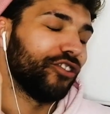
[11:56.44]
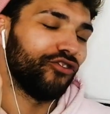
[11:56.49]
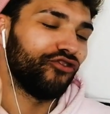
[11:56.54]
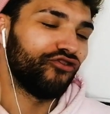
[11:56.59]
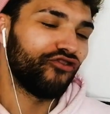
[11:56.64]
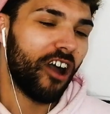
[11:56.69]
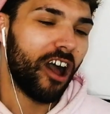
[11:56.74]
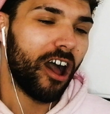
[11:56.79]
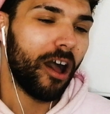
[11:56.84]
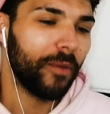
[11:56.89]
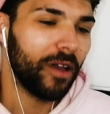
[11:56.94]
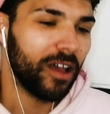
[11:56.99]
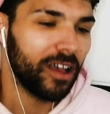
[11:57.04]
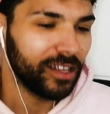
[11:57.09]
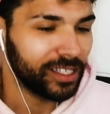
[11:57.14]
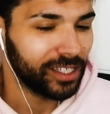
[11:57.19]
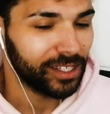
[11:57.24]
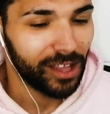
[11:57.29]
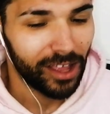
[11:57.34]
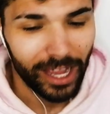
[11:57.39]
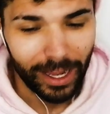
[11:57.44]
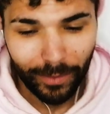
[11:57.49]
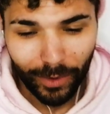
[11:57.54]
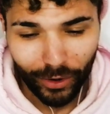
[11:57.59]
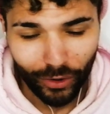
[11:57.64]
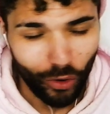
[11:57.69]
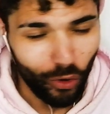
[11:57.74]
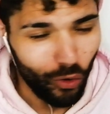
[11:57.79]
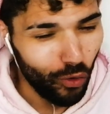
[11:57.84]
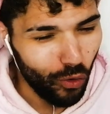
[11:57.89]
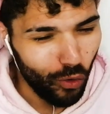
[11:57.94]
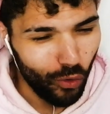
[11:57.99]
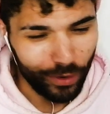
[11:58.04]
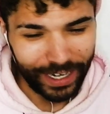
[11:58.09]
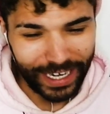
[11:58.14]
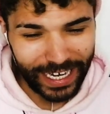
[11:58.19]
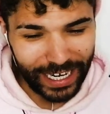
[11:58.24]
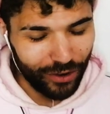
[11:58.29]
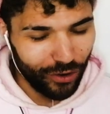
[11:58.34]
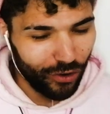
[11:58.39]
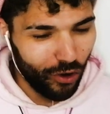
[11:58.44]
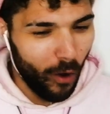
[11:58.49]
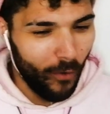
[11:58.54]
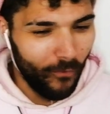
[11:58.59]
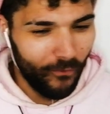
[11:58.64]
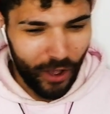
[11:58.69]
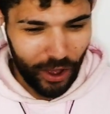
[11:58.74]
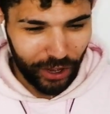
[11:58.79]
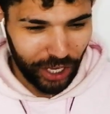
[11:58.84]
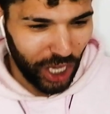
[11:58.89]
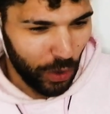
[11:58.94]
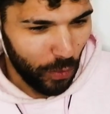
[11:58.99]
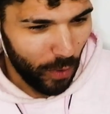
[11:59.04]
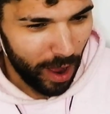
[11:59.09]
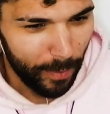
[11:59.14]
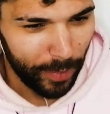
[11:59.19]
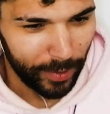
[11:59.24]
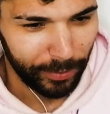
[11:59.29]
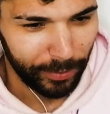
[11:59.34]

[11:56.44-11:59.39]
The drama, Simon, oh, Negan, gonna fuck you